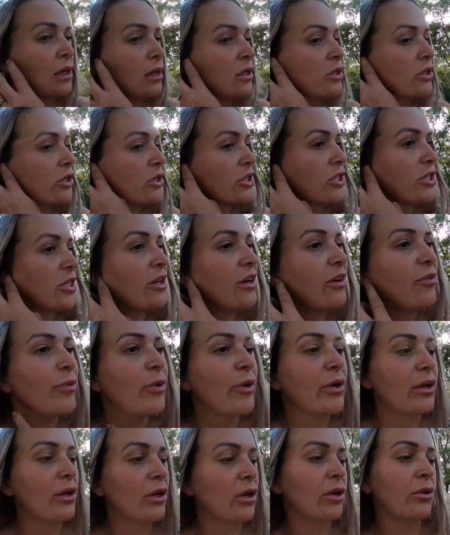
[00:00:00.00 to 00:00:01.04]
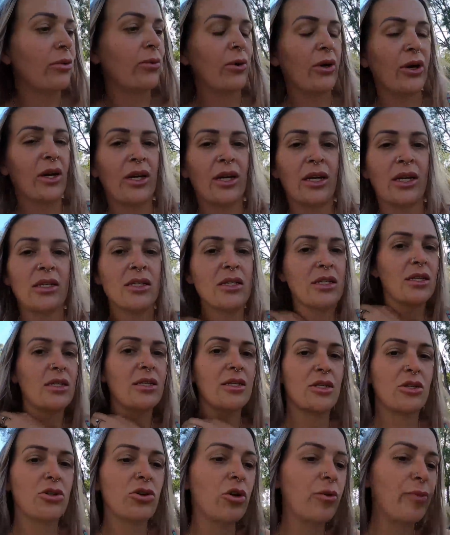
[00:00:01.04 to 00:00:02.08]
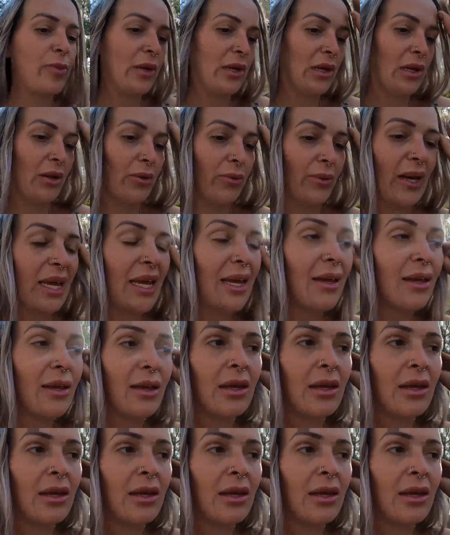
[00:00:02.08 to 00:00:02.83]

Josh and I put a lot of work into this Troopy in a week.